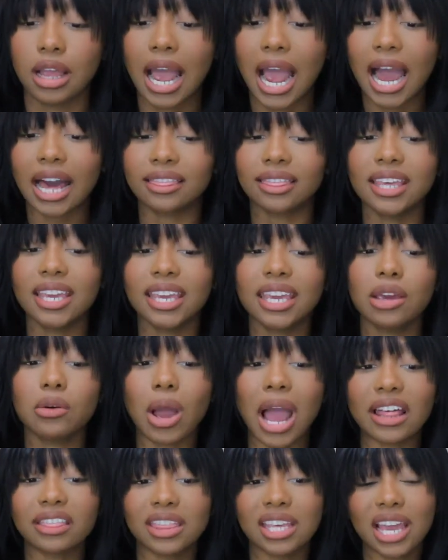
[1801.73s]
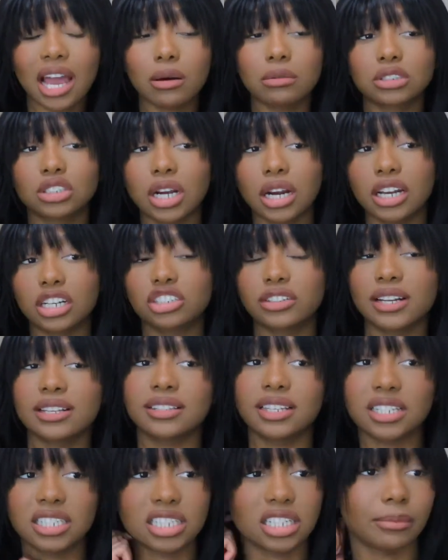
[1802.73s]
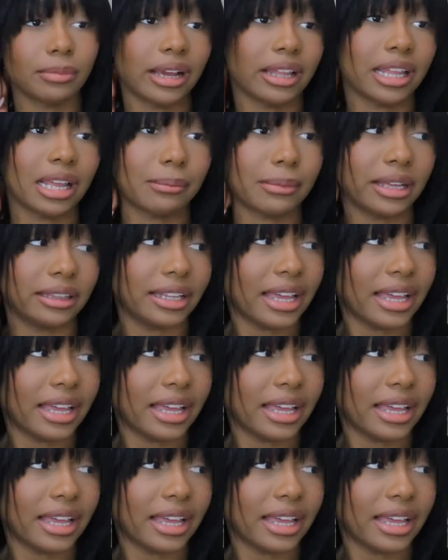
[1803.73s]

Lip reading: I think I was trying to transition by like my